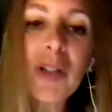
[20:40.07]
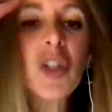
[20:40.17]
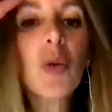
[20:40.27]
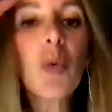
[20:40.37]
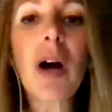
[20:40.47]

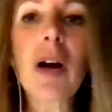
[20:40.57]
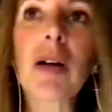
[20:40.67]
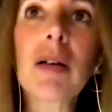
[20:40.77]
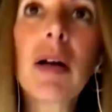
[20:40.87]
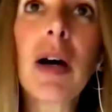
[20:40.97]
you
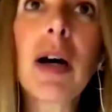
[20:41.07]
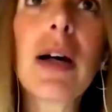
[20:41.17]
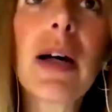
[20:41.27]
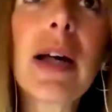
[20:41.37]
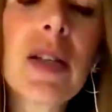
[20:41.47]
were,
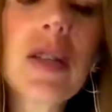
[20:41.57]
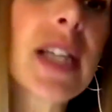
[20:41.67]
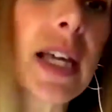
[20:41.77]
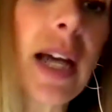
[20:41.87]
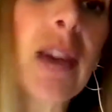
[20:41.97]
as you
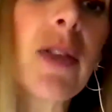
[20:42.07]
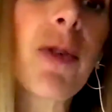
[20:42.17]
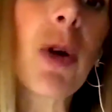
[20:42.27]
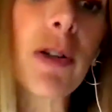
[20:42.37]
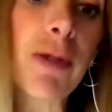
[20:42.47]
said, at the
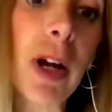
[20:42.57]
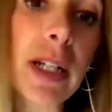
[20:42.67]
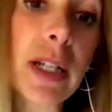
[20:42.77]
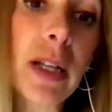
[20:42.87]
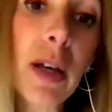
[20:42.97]

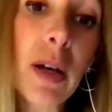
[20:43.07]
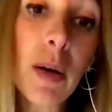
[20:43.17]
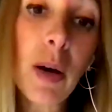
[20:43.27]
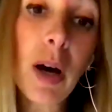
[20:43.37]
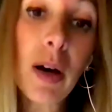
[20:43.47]
forefront
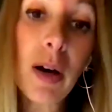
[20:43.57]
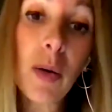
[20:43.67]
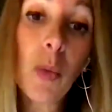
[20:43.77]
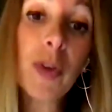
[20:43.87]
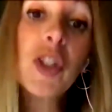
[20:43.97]

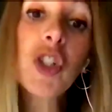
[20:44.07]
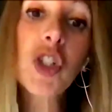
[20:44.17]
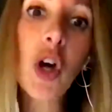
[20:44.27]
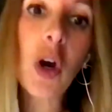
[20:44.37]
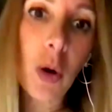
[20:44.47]
with
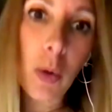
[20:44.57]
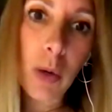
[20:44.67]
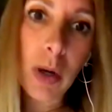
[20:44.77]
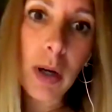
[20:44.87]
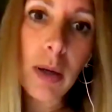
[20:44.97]

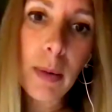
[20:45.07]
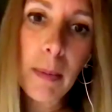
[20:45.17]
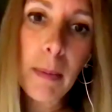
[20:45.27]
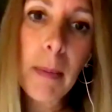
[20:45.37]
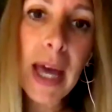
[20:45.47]
so
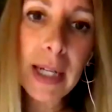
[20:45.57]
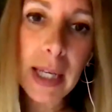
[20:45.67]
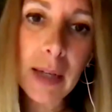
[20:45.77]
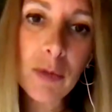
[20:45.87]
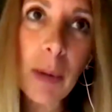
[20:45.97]

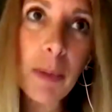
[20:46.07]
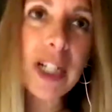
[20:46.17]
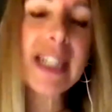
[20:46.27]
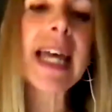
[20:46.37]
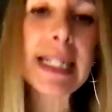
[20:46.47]
many
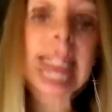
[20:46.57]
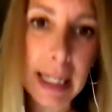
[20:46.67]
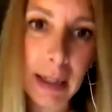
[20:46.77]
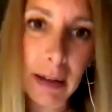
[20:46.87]
representing